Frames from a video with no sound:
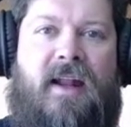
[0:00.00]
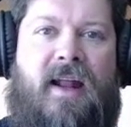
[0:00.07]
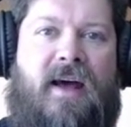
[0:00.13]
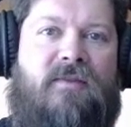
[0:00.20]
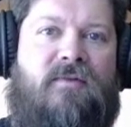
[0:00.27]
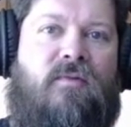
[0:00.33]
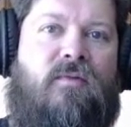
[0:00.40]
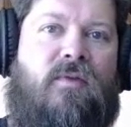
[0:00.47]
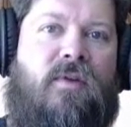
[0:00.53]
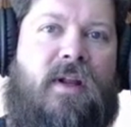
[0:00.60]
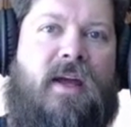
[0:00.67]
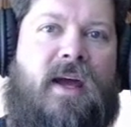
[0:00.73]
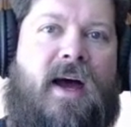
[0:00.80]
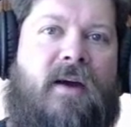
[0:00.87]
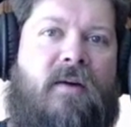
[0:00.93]

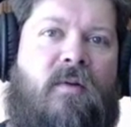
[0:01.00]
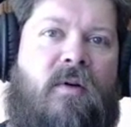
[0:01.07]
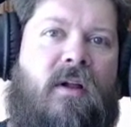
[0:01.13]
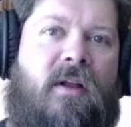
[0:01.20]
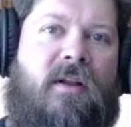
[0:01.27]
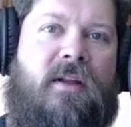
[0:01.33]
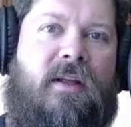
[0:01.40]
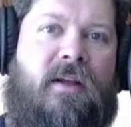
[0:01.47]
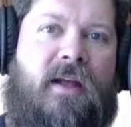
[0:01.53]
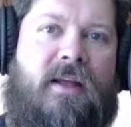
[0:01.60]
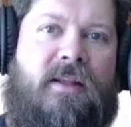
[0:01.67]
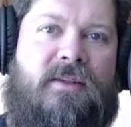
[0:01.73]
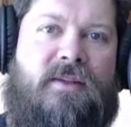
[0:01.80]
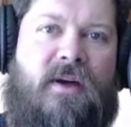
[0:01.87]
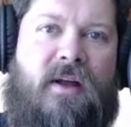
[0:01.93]
really high quality
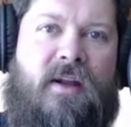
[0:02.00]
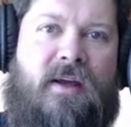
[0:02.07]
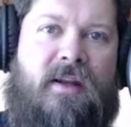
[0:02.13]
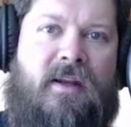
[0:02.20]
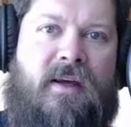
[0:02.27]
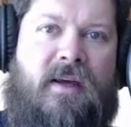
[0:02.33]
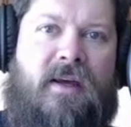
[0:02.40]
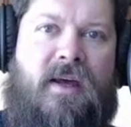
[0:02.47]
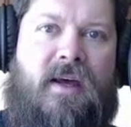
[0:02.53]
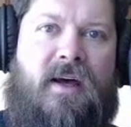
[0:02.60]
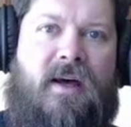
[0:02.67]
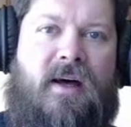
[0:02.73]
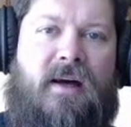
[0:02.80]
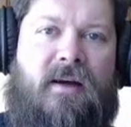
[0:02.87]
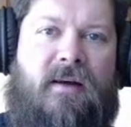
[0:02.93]
lens on it,
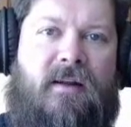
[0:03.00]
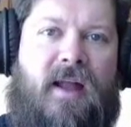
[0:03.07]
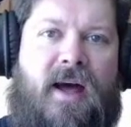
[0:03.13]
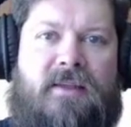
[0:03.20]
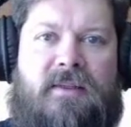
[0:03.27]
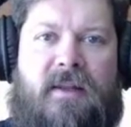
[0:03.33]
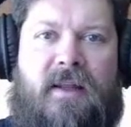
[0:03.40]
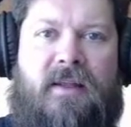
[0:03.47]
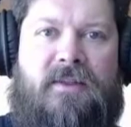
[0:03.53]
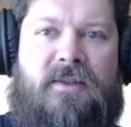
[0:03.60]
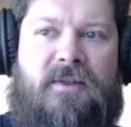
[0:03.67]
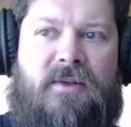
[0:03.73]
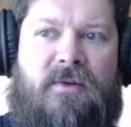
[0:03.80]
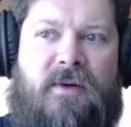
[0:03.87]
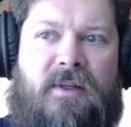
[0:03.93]
glass lens
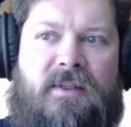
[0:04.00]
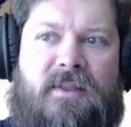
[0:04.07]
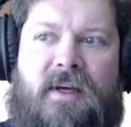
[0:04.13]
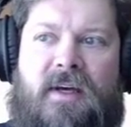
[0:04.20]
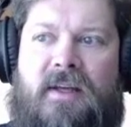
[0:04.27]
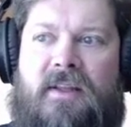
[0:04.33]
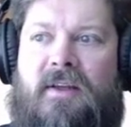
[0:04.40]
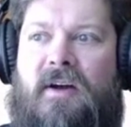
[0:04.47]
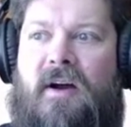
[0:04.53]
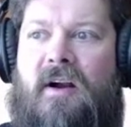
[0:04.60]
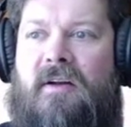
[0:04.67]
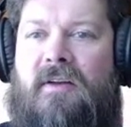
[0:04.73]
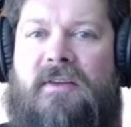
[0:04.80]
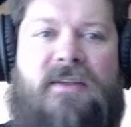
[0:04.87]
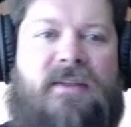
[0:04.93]
to it. The
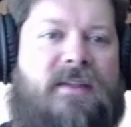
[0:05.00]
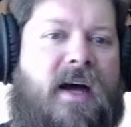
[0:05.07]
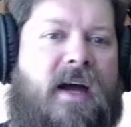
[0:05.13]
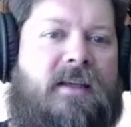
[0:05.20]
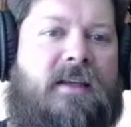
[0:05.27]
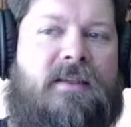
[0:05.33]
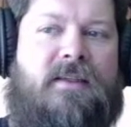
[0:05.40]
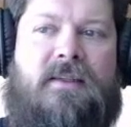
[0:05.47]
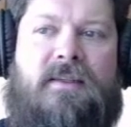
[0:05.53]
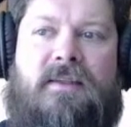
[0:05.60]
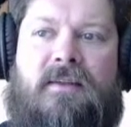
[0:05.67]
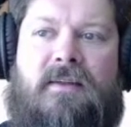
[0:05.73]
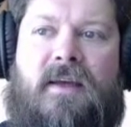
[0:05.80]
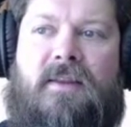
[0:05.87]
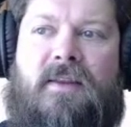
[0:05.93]
Carl Zeiss,
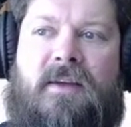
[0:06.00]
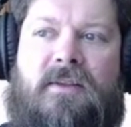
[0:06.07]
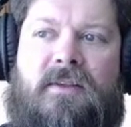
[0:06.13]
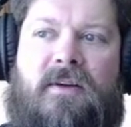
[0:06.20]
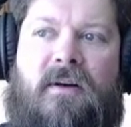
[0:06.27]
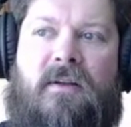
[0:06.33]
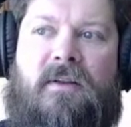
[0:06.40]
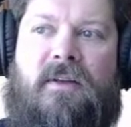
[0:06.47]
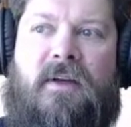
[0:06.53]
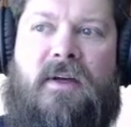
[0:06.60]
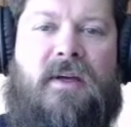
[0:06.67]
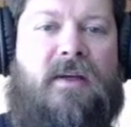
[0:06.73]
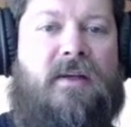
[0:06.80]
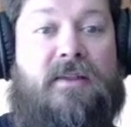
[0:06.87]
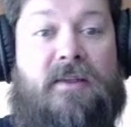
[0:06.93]
I think it's called.
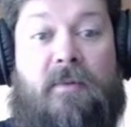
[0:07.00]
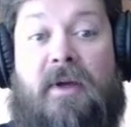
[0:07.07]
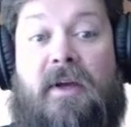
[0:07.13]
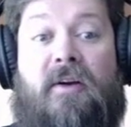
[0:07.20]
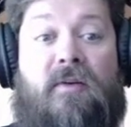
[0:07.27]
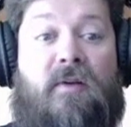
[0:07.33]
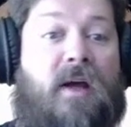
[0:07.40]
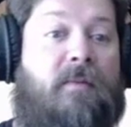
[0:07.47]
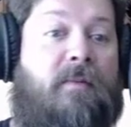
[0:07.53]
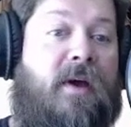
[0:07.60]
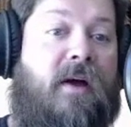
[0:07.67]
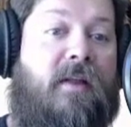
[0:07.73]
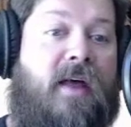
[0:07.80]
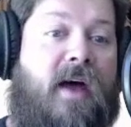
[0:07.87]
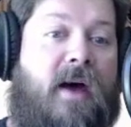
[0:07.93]
Somebody can correct me
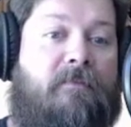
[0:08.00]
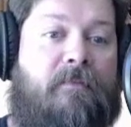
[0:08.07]
on that.